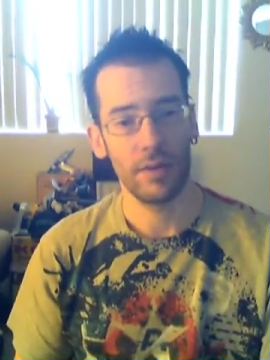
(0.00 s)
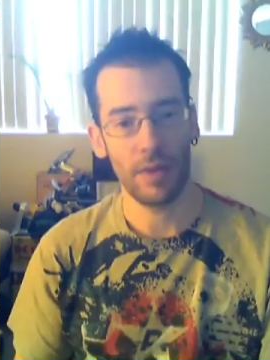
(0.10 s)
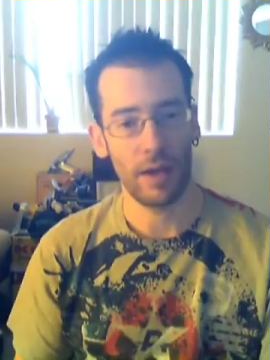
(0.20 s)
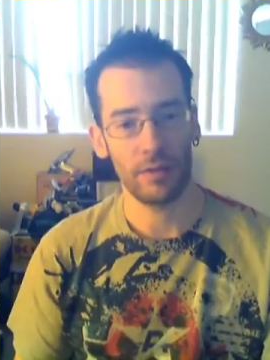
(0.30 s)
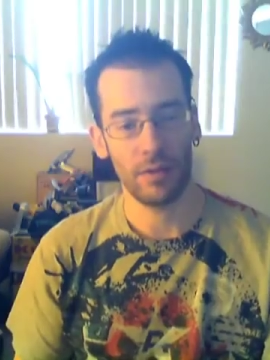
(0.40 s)

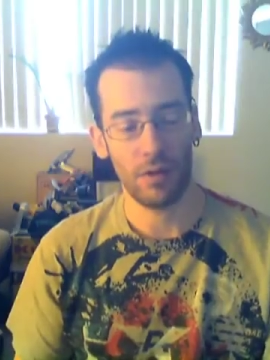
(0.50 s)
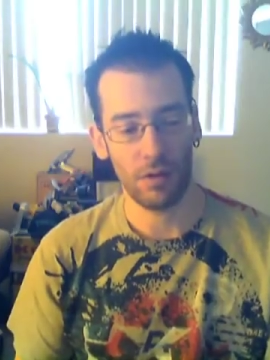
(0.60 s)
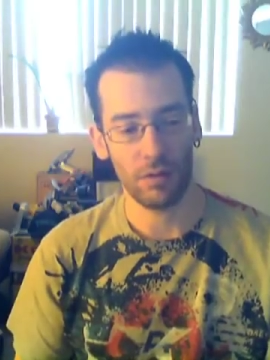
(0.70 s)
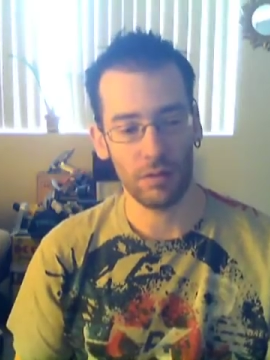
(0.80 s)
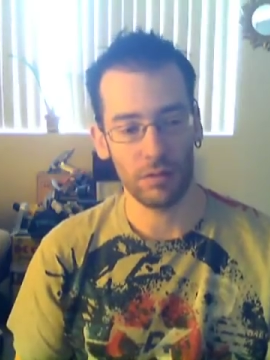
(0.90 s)
that
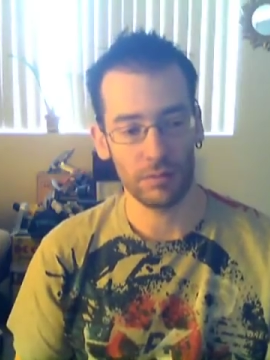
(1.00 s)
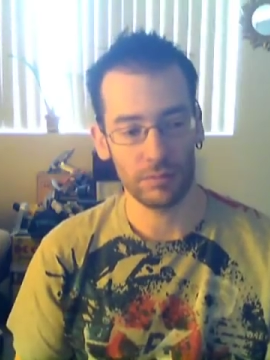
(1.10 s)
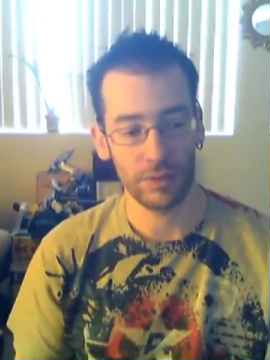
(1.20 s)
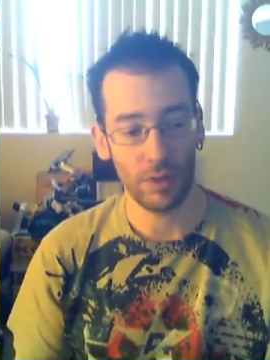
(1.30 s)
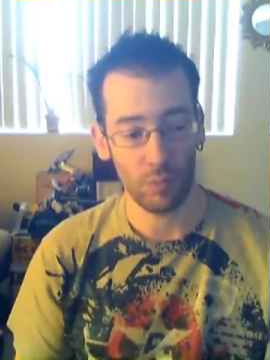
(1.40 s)
are,
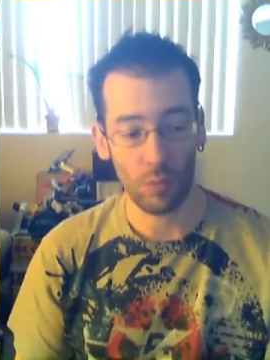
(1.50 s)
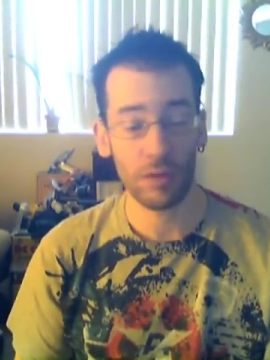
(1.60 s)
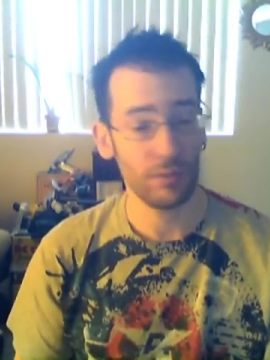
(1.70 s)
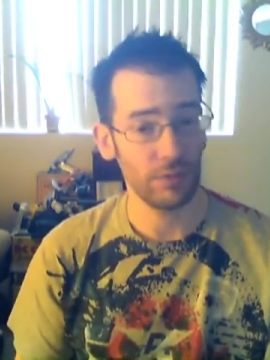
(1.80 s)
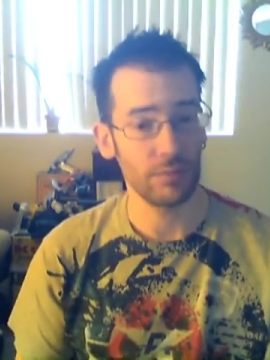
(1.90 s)

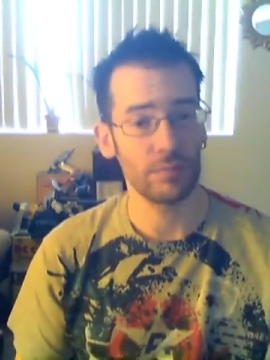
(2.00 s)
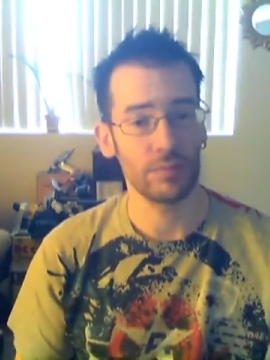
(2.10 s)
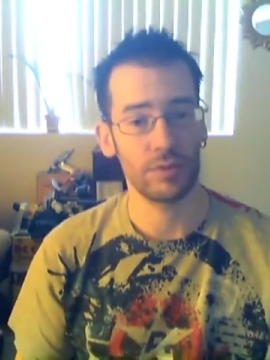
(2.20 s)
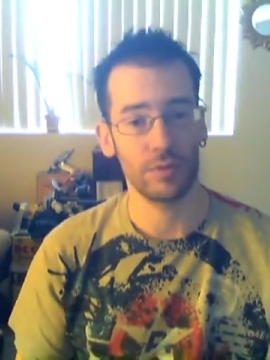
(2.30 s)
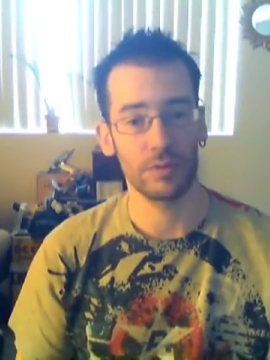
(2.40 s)
one of them
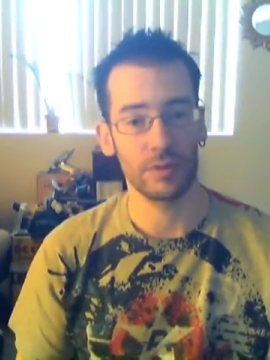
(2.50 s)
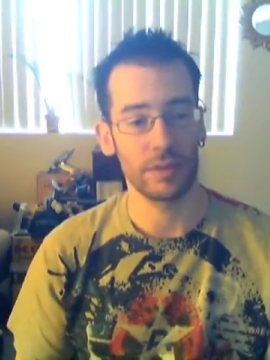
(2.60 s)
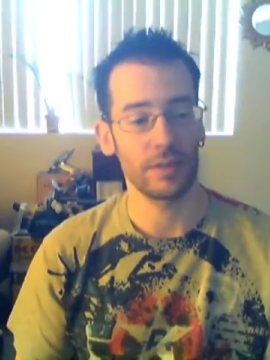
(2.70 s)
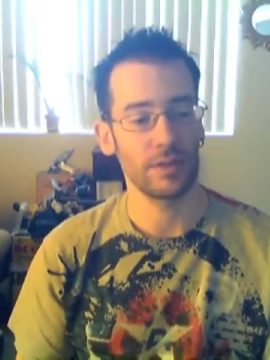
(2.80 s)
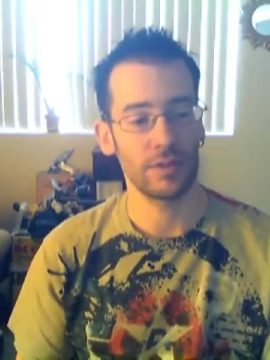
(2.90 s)

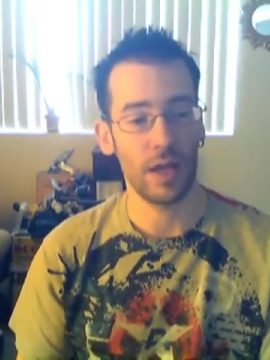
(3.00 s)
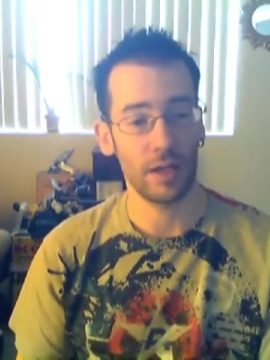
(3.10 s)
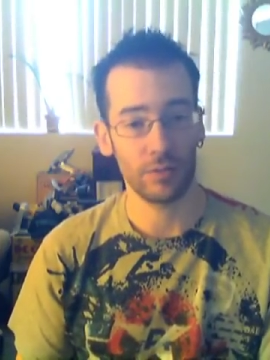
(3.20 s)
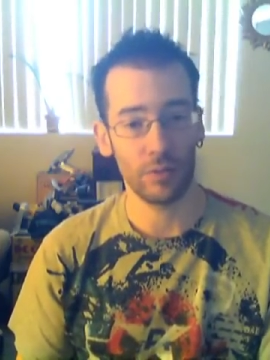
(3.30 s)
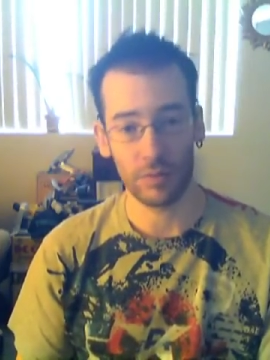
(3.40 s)
certainly is
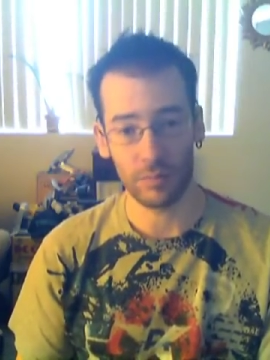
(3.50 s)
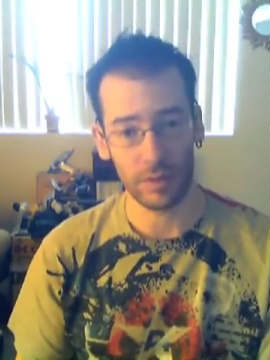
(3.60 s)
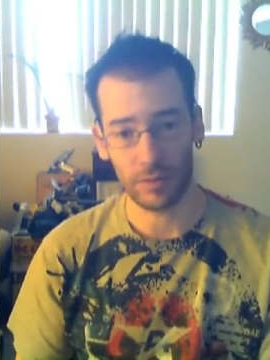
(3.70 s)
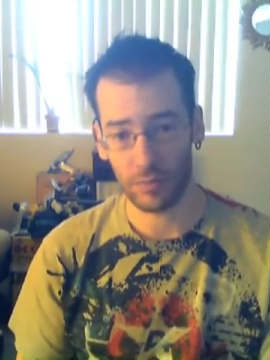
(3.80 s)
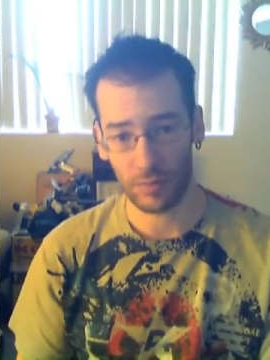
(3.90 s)
not going to
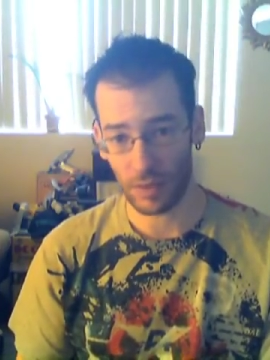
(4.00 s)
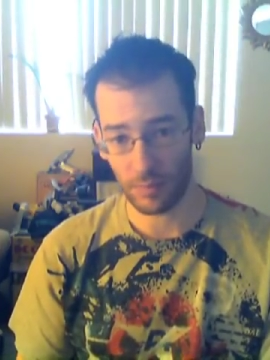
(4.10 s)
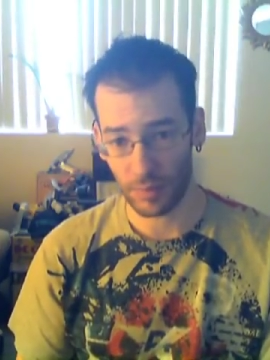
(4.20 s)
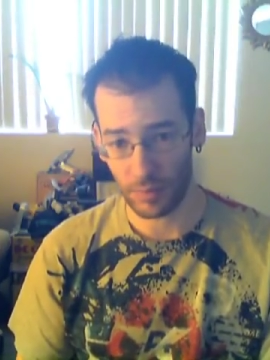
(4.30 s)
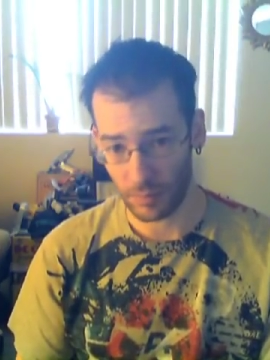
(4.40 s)
be who they
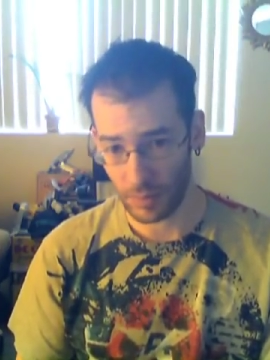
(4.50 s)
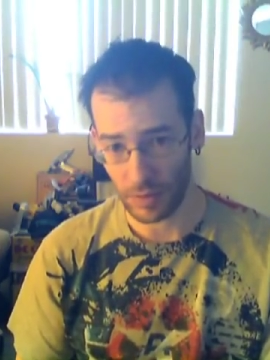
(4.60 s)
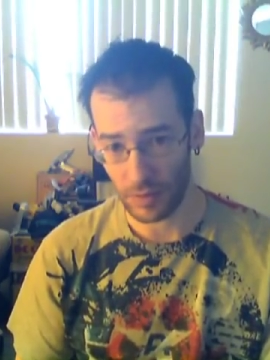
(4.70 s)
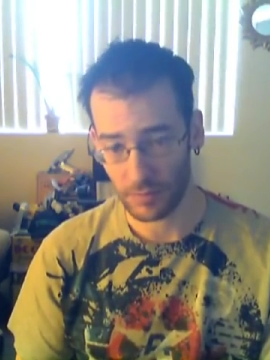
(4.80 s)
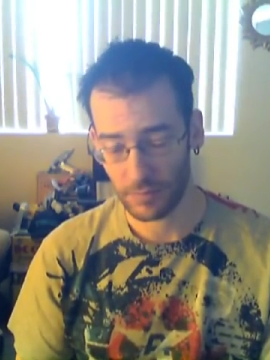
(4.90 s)
appear to
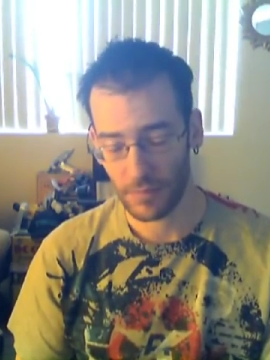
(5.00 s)
be.